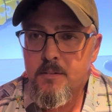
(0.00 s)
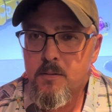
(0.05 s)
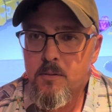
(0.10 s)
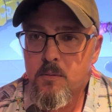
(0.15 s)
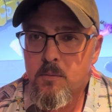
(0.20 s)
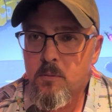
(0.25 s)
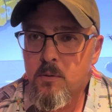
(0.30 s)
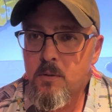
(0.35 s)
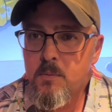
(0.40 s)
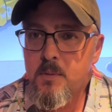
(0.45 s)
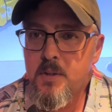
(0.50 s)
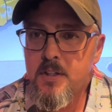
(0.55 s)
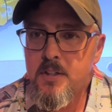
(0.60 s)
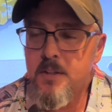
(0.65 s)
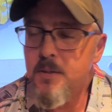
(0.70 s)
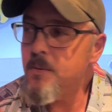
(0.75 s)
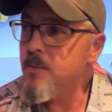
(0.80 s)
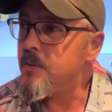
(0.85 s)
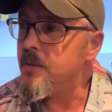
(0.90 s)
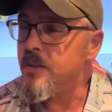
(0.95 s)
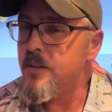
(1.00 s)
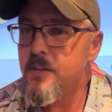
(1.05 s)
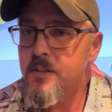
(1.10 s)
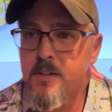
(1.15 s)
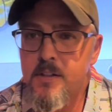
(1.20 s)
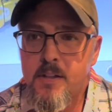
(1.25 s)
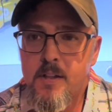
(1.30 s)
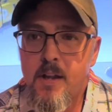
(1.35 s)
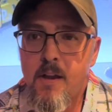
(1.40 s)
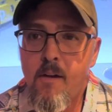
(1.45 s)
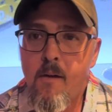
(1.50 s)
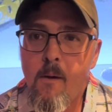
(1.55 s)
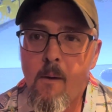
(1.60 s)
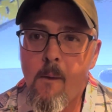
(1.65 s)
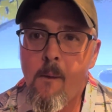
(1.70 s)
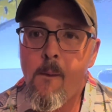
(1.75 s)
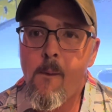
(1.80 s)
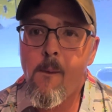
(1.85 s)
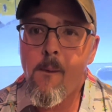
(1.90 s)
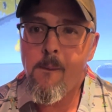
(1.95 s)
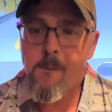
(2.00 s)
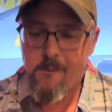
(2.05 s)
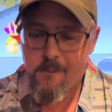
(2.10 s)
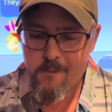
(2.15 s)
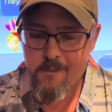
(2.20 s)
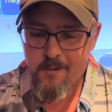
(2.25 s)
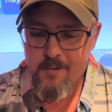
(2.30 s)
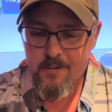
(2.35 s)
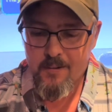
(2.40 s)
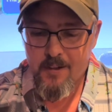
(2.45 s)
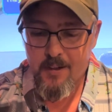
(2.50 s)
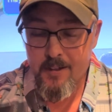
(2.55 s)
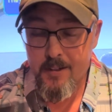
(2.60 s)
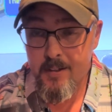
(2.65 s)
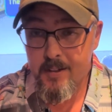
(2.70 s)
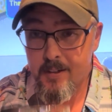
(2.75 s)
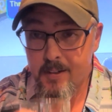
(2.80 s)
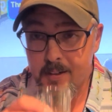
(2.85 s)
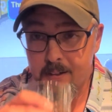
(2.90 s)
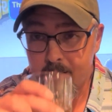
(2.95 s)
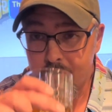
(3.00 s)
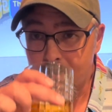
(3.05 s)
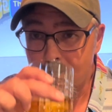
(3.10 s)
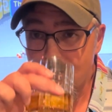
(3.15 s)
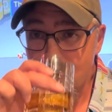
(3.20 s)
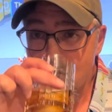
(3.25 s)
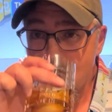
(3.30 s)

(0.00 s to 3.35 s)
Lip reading: what are we doing? Like, the